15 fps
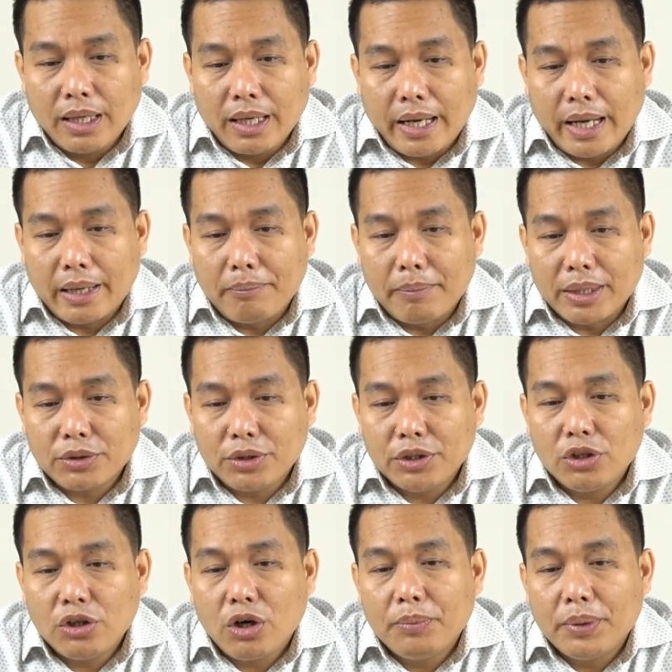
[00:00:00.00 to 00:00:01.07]
and
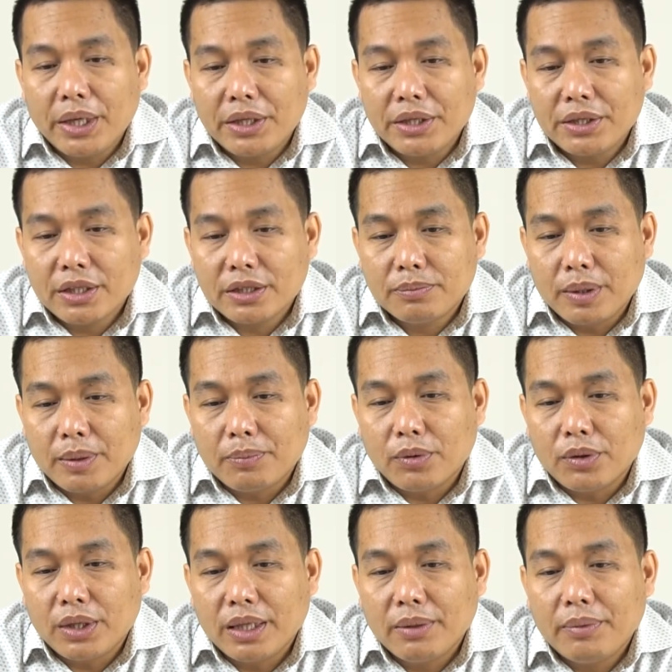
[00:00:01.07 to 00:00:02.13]
majority of indigenous people
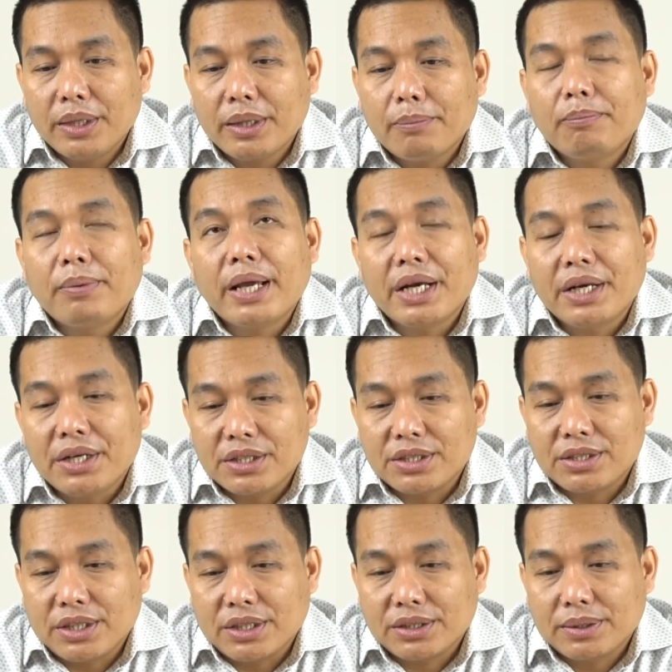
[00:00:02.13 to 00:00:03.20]
live in the plain
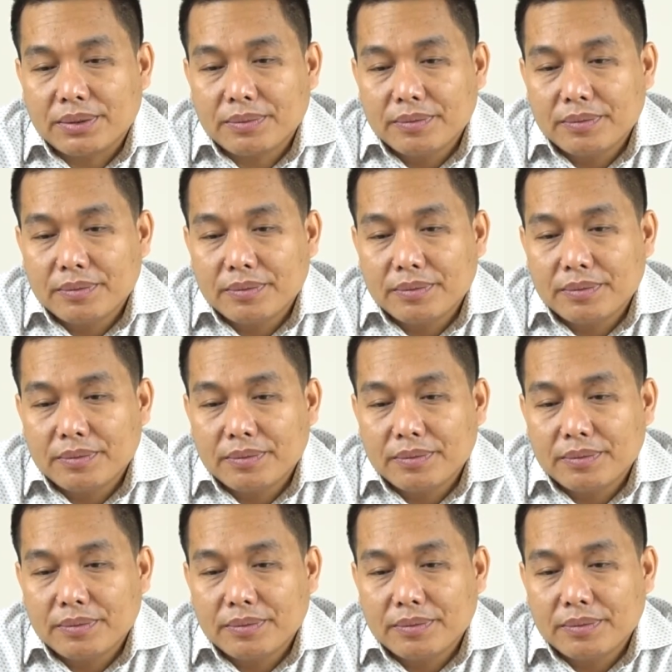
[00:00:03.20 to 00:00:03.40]
districts,